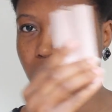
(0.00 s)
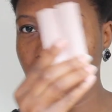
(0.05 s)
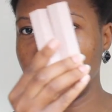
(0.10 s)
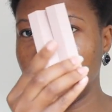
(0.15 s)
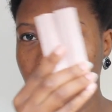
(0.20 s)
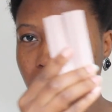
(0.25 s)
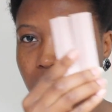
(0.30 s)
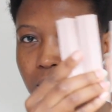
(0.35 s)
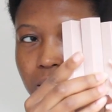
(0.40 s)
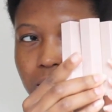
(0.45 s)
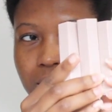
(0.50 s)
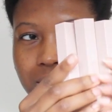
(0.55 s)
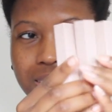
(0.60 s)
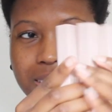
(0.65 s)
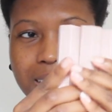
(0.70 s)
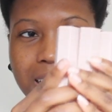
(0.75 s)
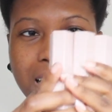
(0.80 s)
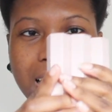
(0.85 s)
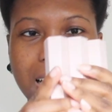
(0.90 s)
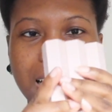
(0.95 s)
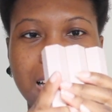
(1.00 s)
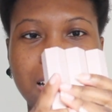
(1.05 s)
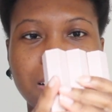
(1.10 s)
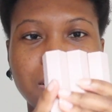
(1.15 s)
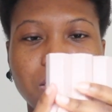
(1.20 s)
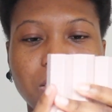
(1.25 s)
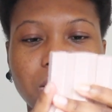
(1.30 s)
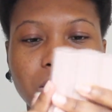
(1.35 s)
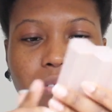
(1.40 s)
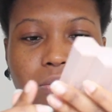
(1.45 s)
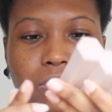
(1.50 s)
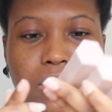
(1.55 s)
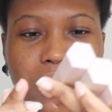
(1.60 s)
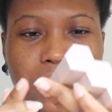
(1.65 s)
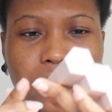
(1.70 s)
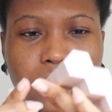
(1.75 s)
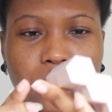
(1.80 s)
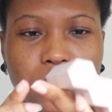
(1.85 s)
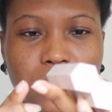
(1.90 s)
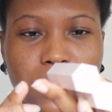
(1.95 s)
in Tan
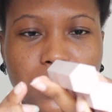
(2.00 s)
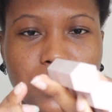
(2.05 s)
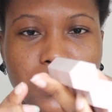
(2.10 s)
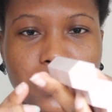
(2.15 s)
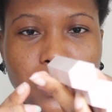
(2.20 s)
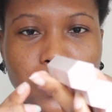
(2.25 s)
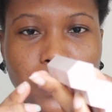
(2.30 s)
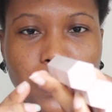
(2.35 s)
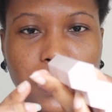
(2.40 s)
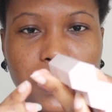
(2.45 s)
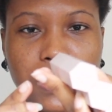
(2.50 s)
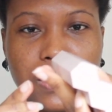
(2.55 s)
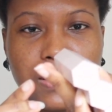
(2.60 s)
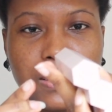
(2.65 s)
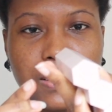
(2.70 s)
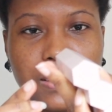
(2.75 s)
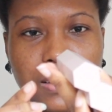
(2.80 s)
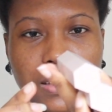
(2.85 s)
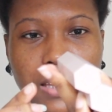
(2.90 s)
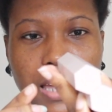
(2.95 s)
300, so it's